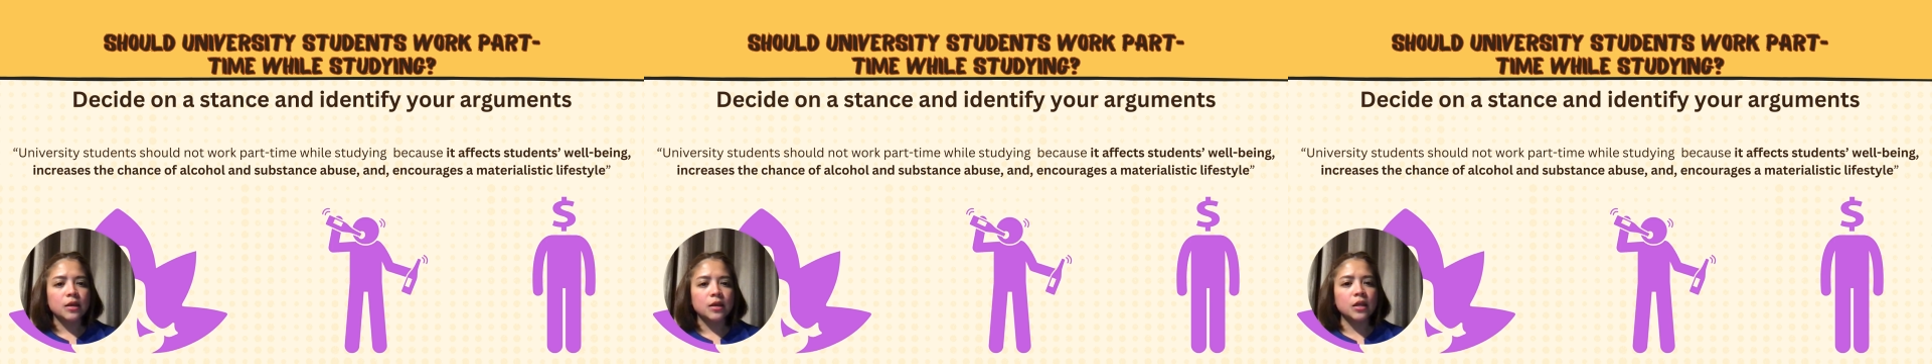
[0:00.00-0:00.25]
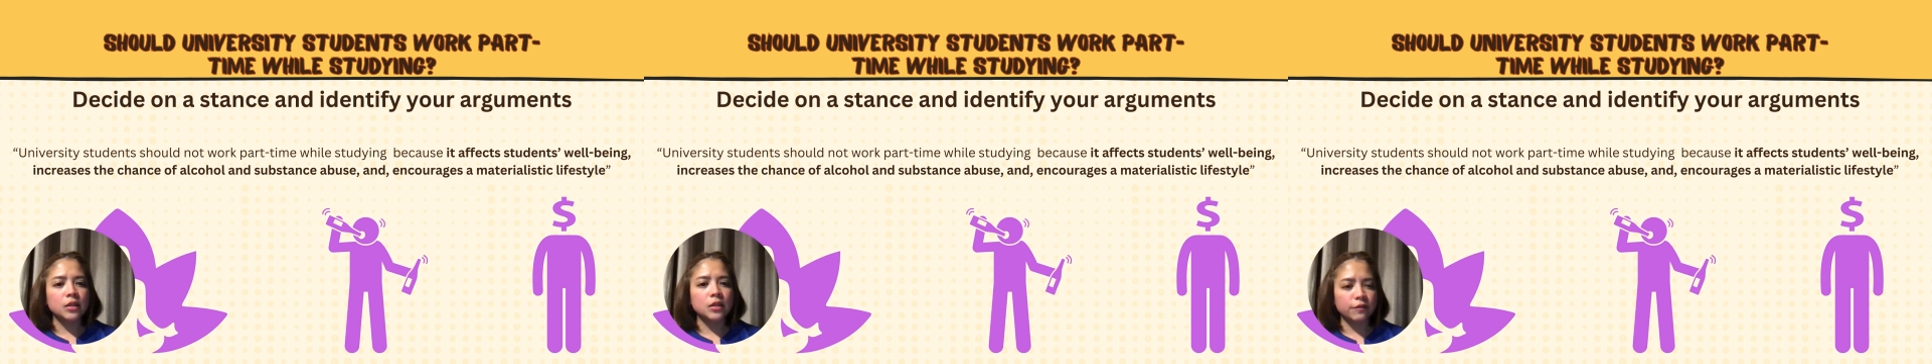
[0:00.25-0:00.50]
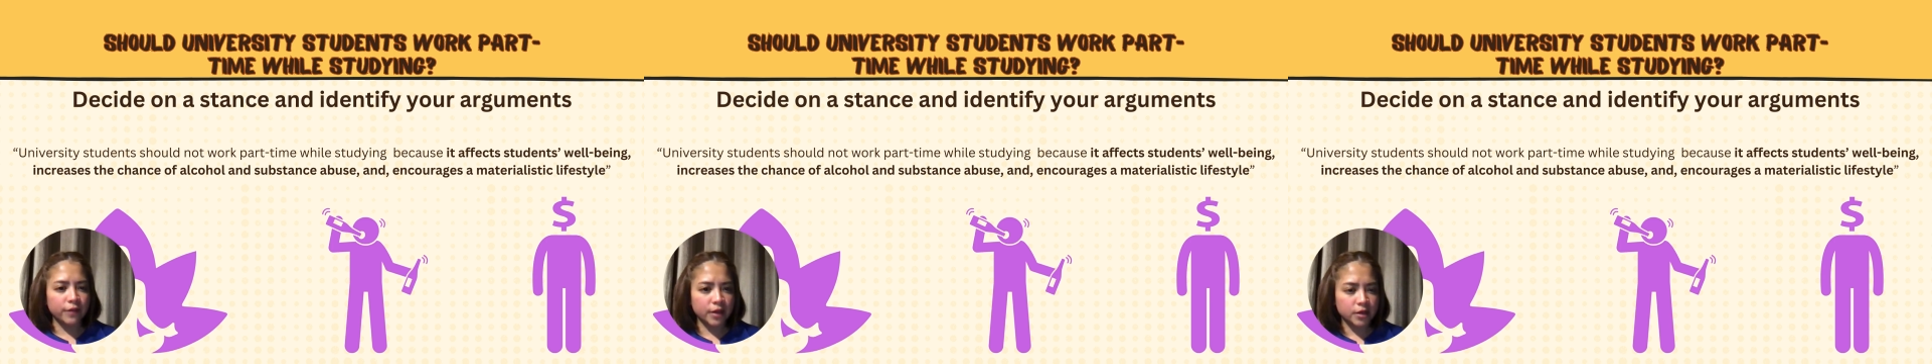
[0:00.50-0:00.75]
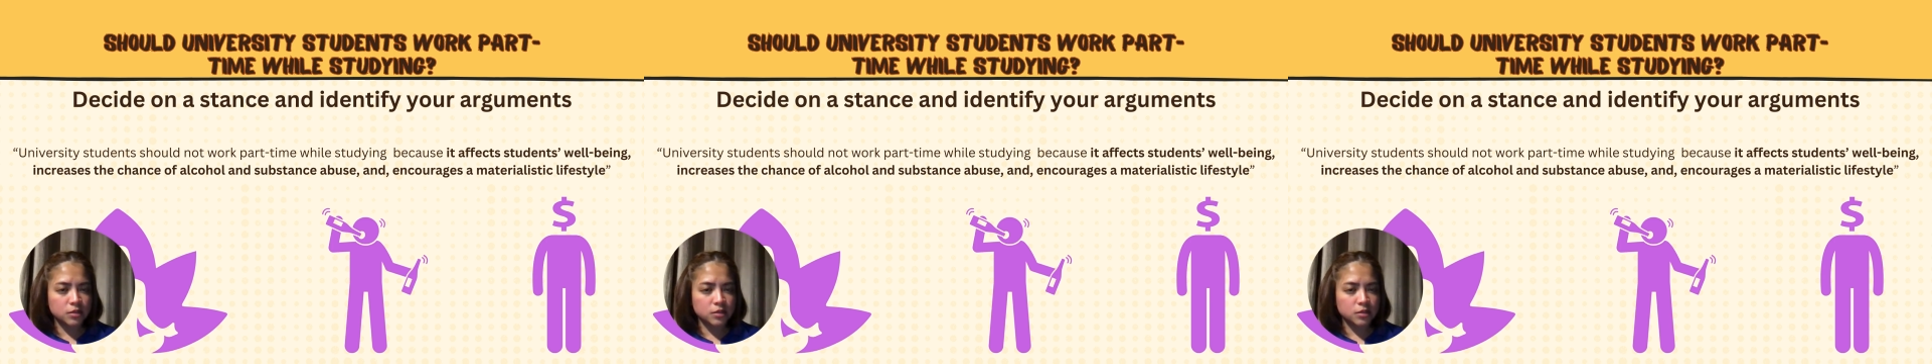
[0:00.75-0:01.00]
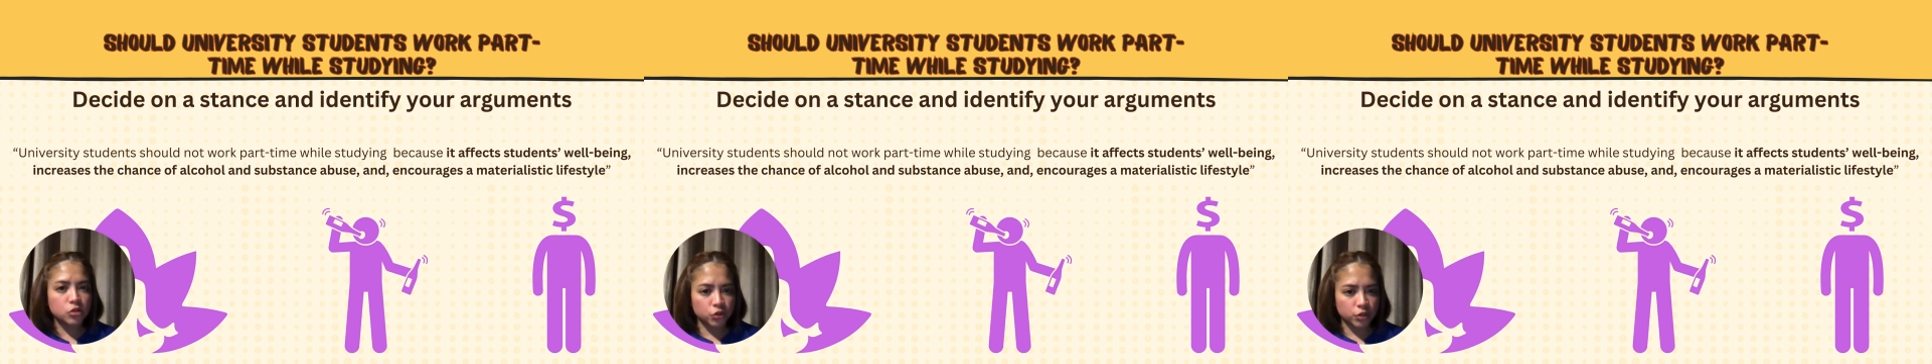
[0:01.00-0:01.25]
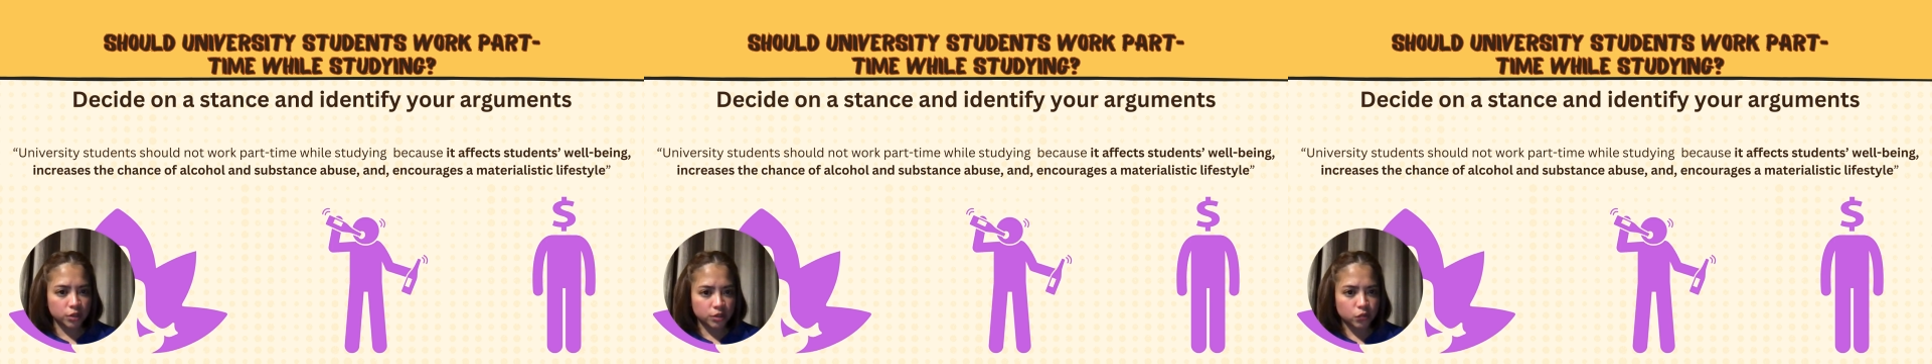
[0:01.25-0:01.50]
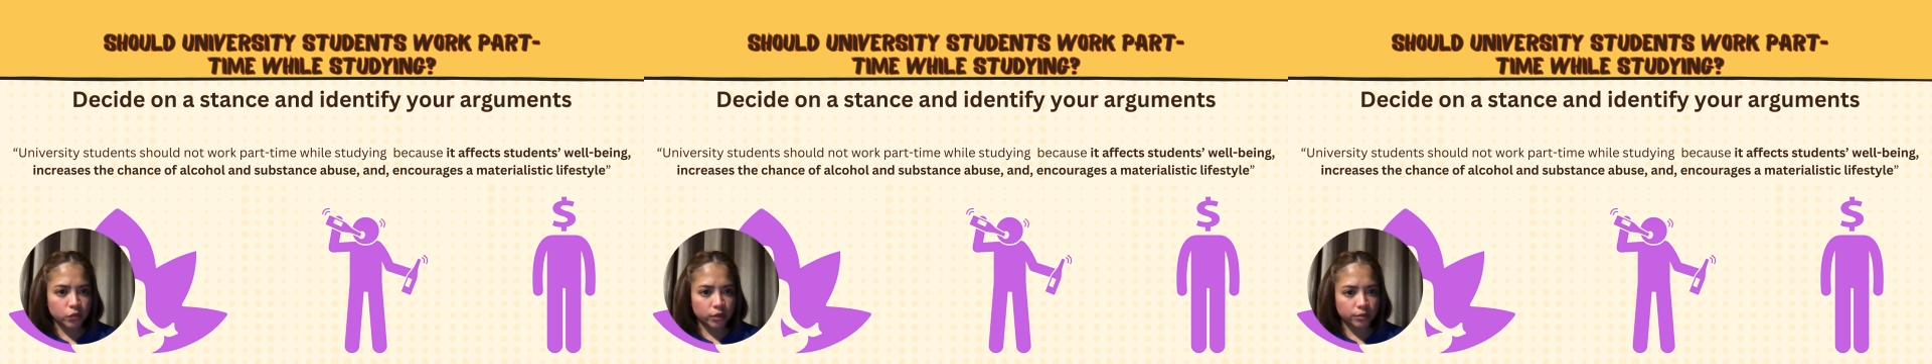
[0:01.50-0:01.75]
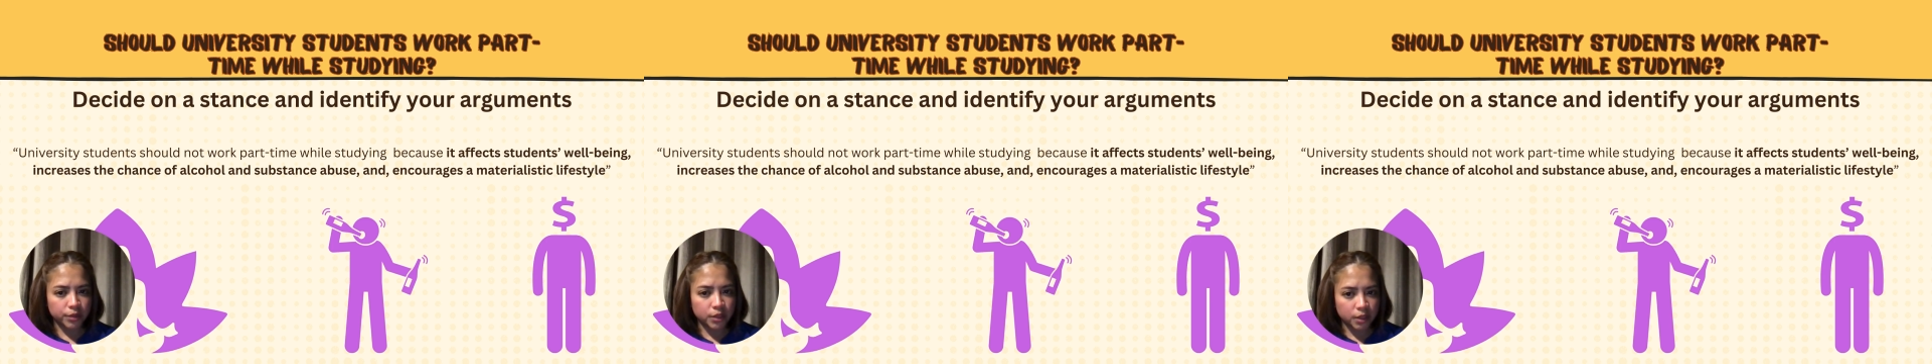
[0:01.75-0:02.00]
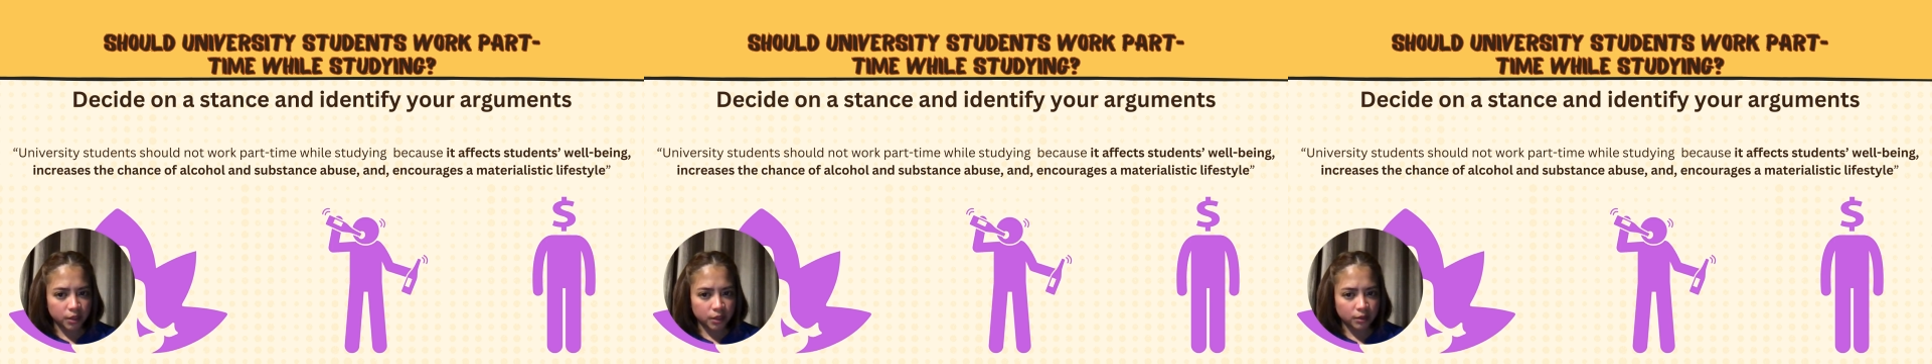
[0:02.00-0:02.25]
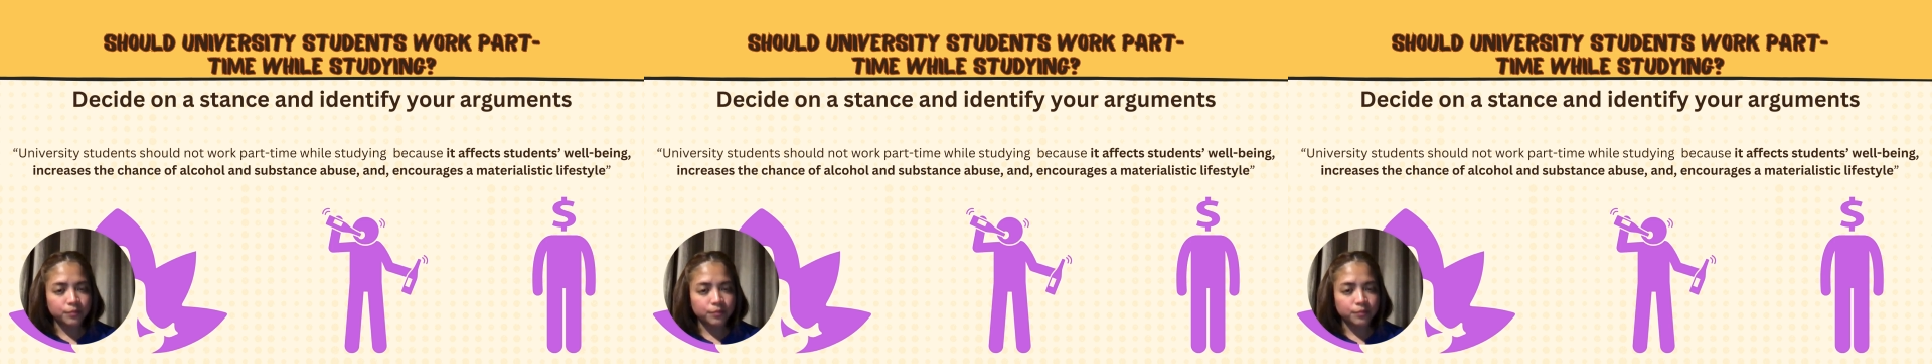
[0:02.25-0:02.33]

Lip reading: it affects students' well being,